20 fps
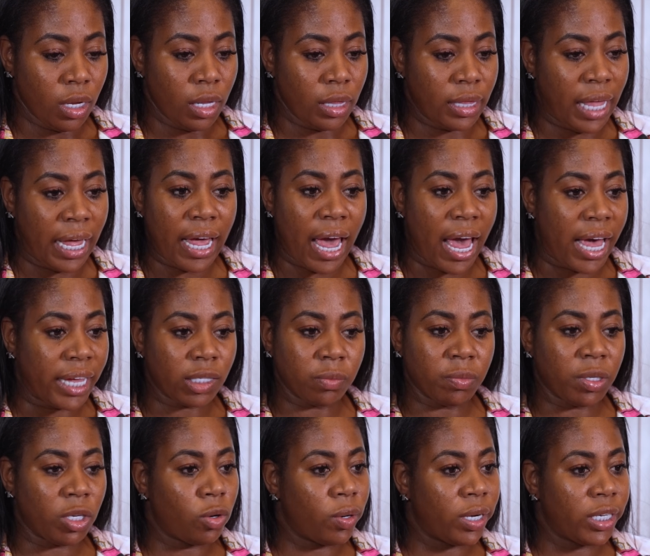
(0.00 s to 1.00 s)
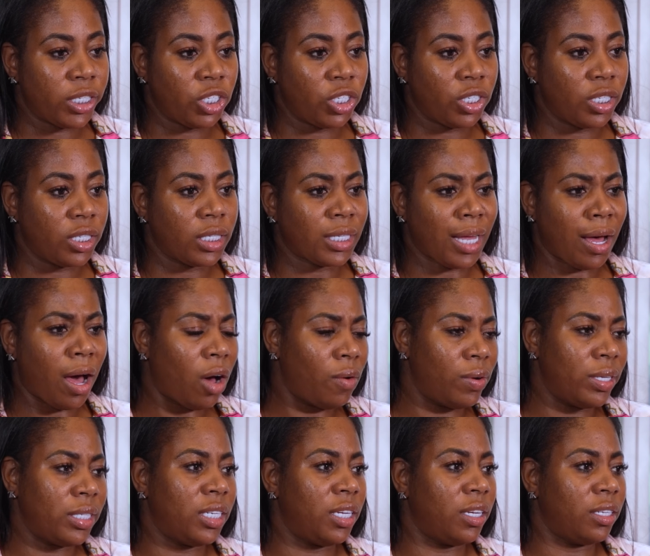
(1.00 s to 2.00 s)
They ask me questions. I
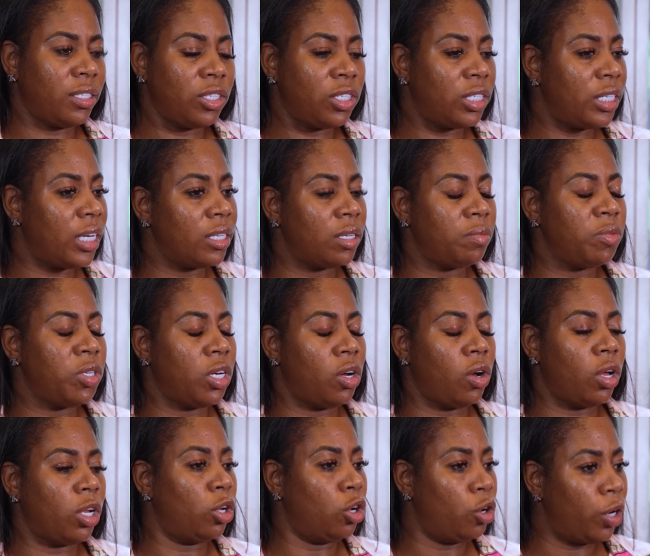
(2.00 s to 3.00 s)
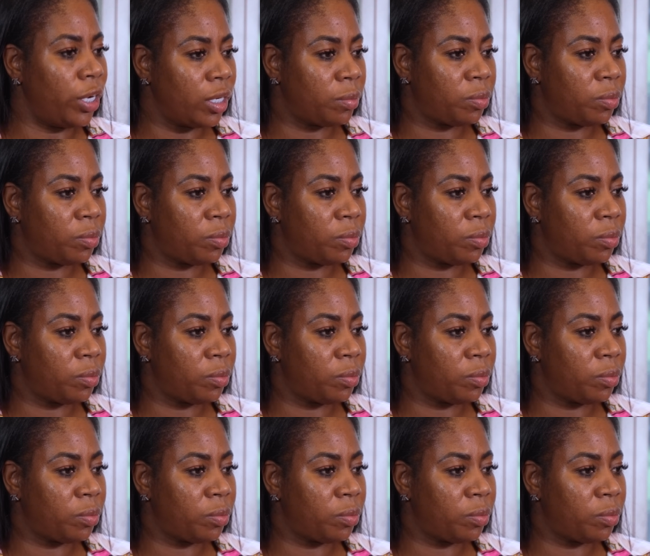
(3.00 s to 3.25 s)
always get to tell them, a lawyer